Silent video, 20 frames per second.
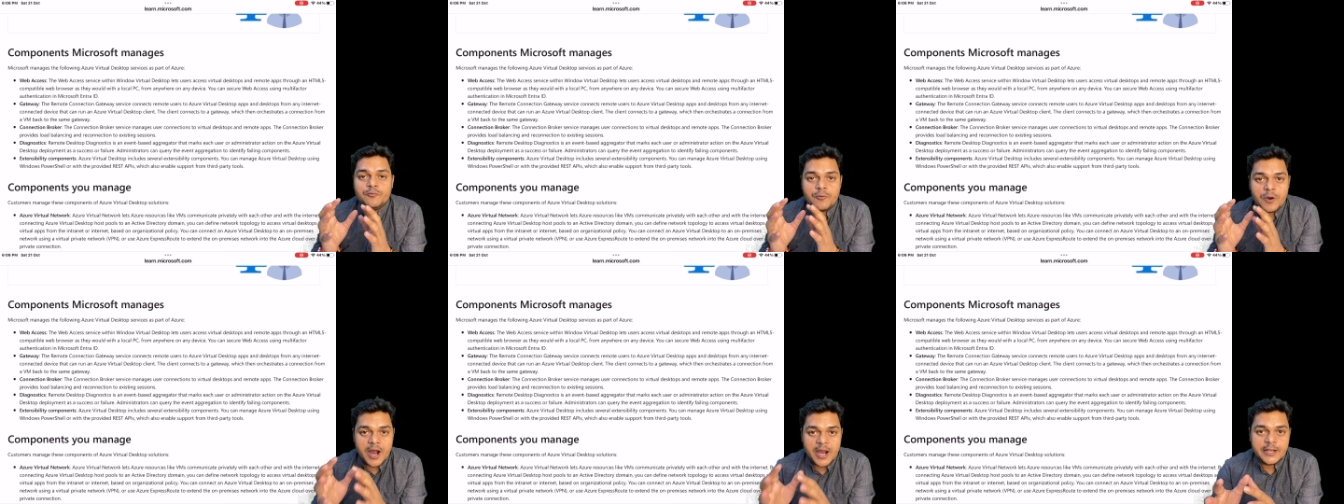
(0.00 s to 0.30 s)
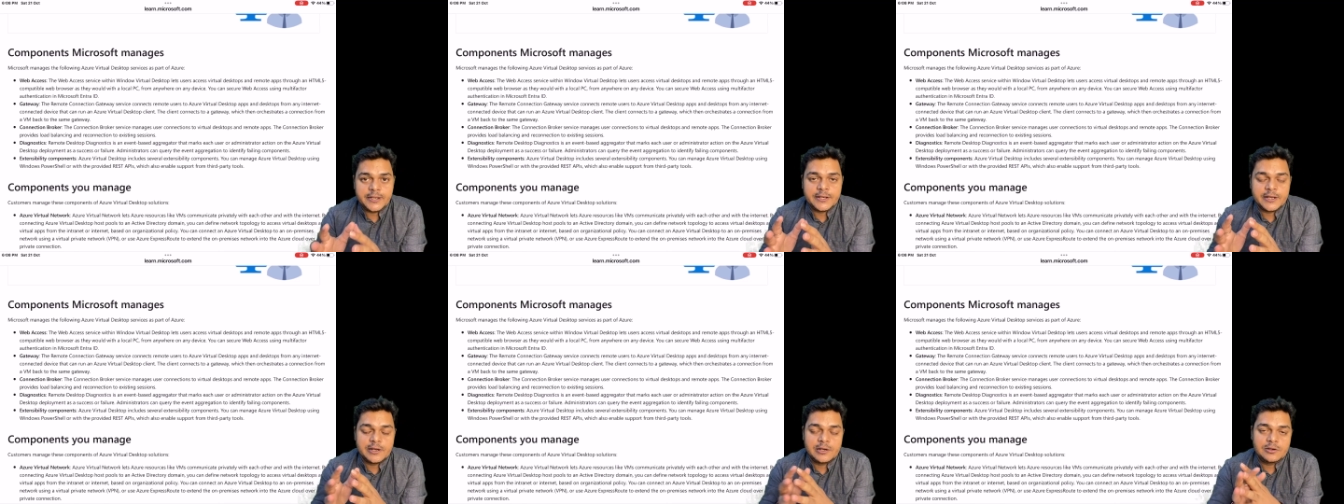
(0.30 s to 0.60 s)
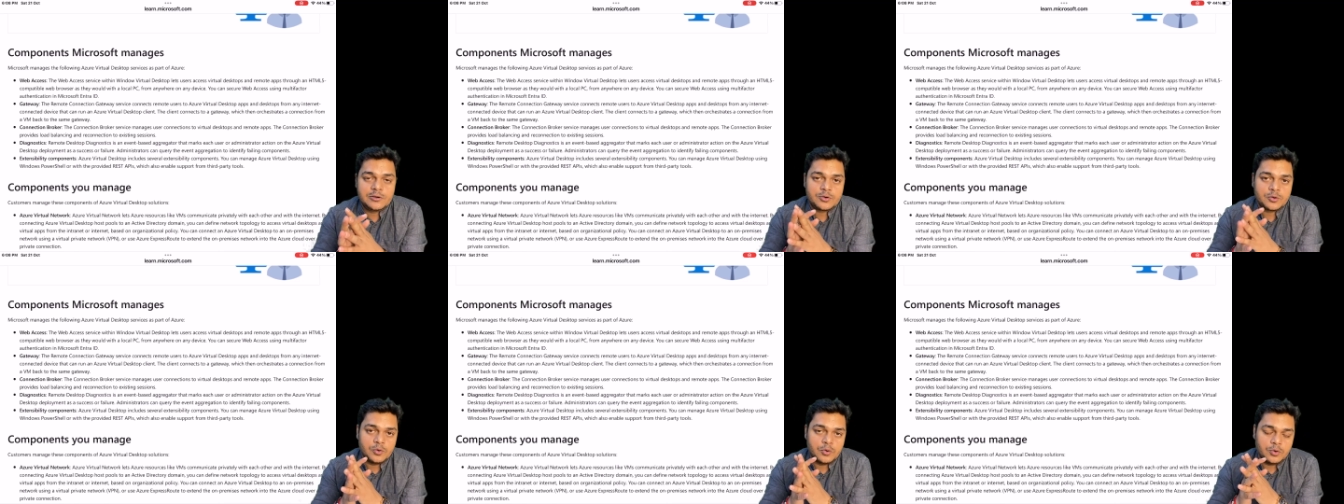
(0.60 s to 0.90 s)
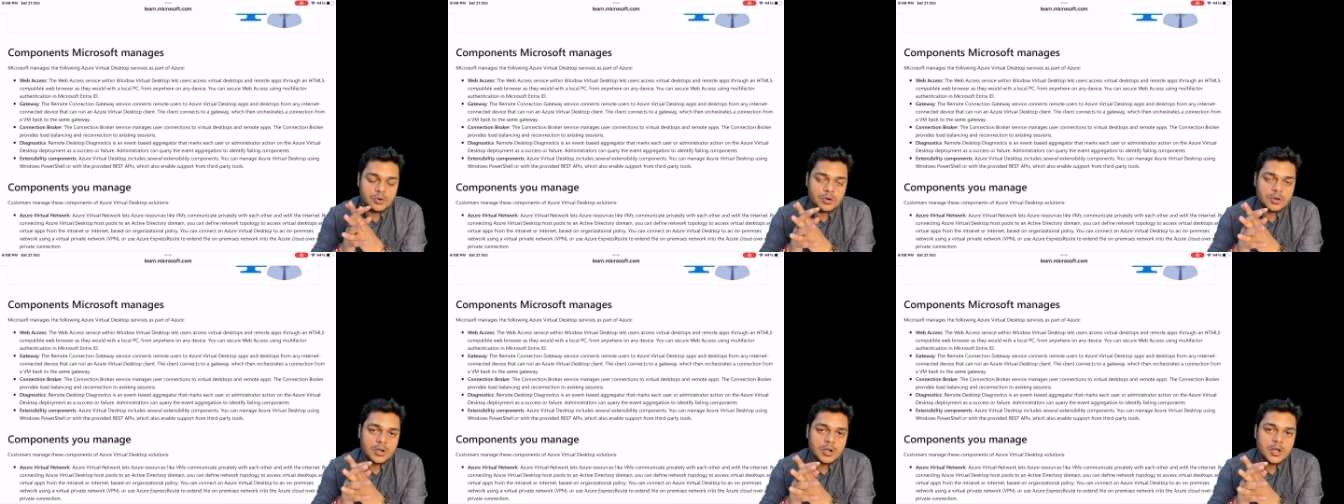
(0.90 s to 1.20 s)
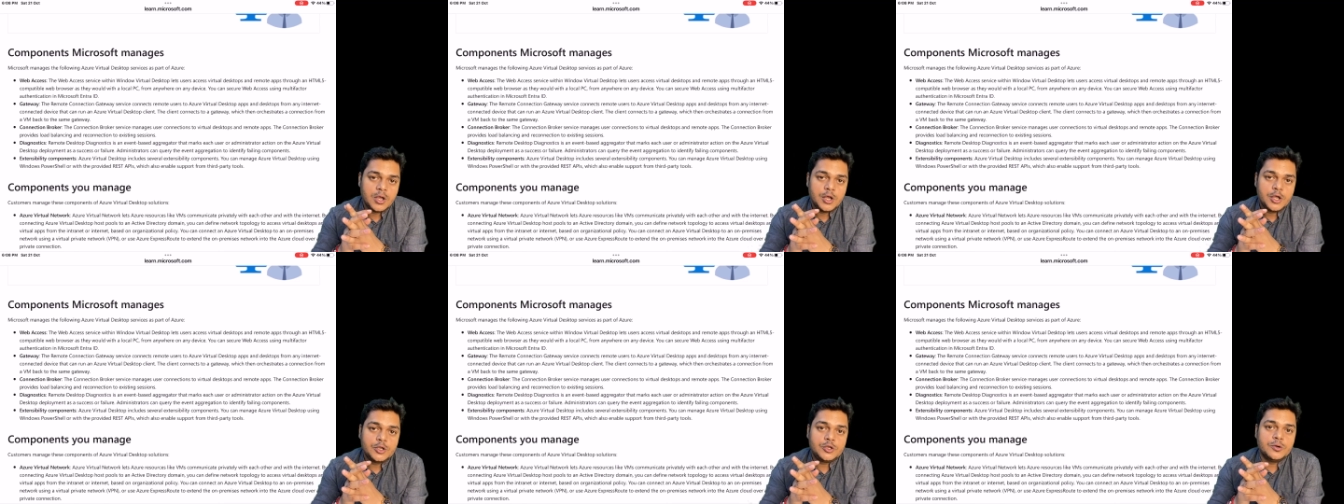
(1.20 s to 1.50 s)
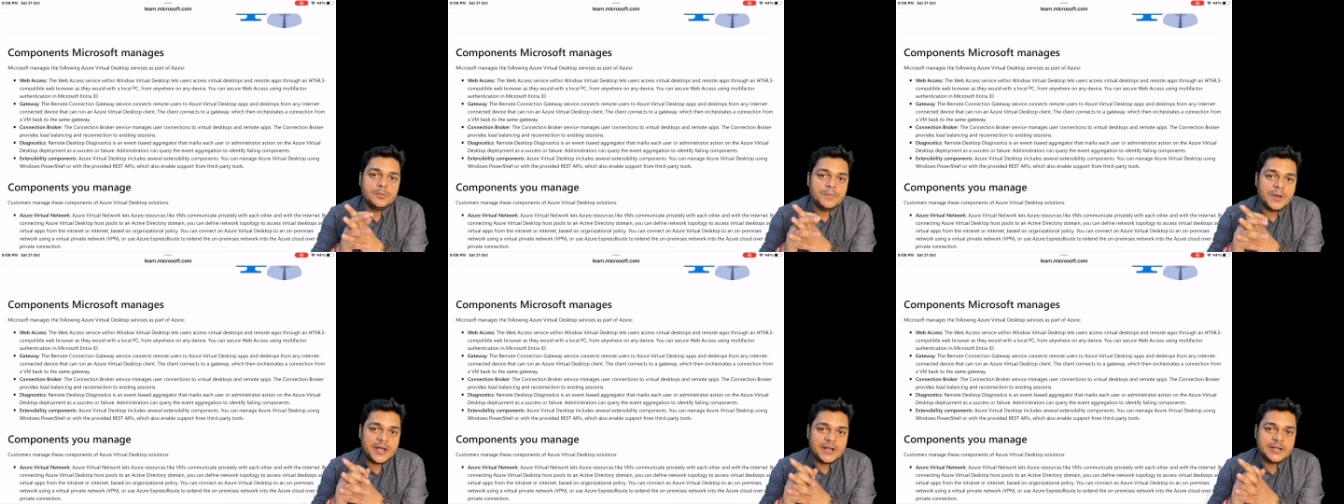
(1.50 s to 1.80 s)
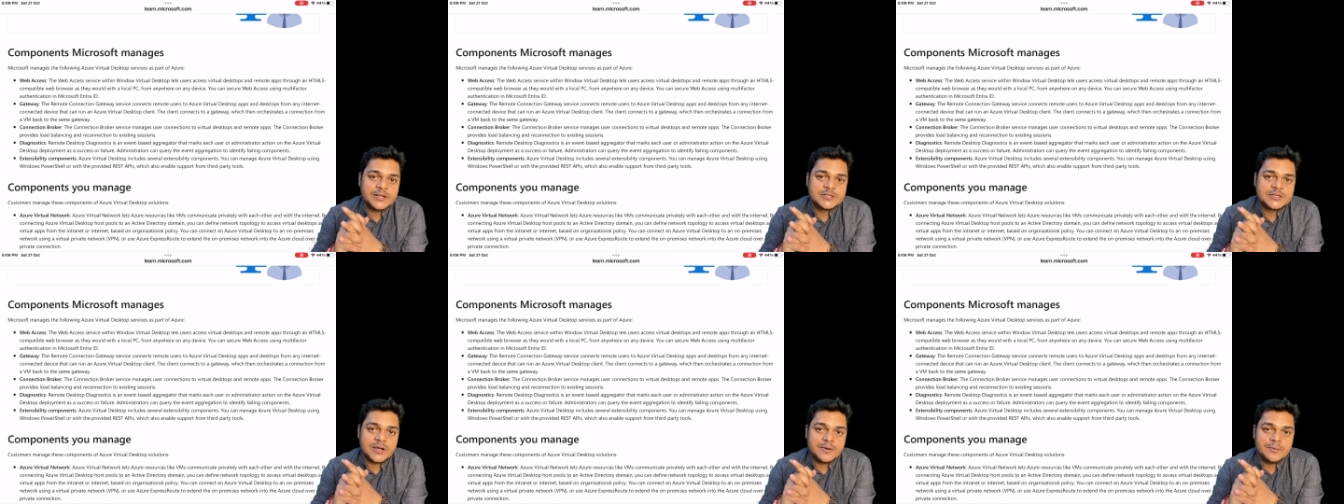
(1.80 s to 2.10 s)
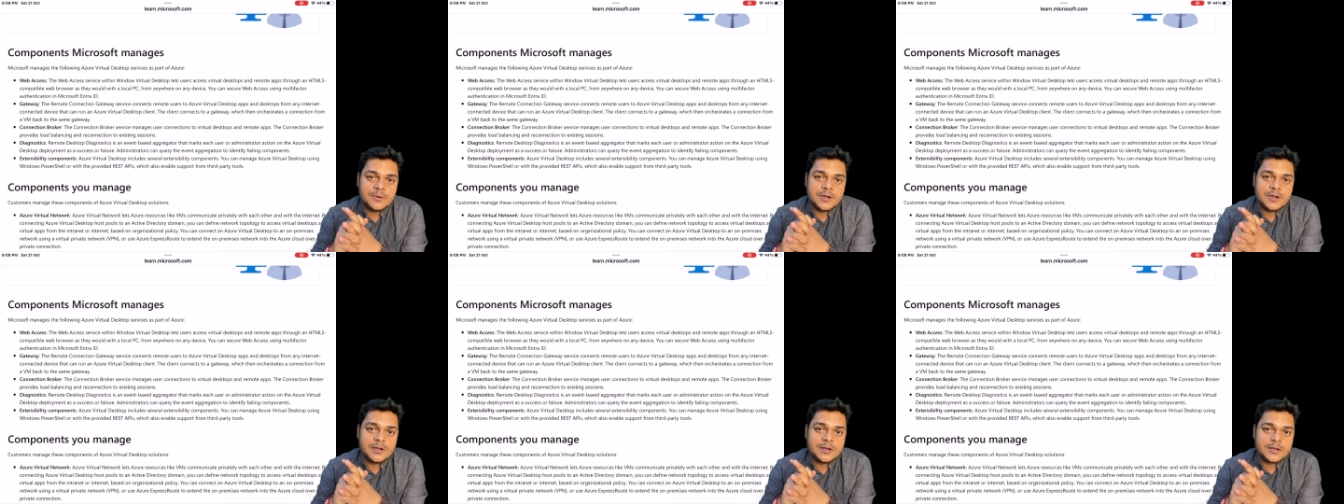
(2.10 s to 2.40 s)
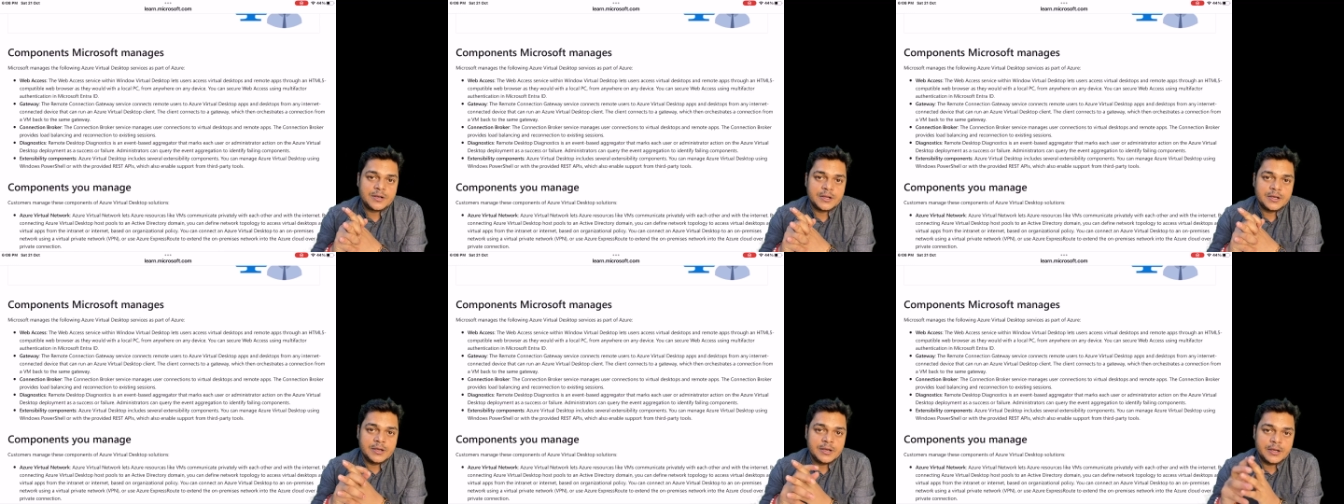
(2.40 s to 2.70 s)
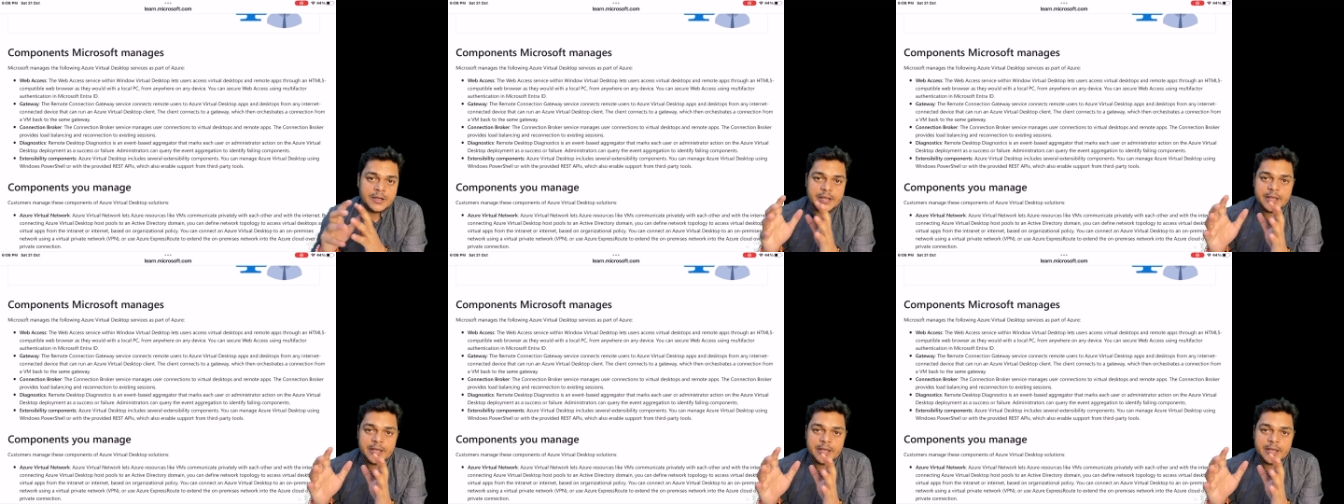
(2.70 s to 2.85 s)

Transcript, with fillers: vital role to manage our uh,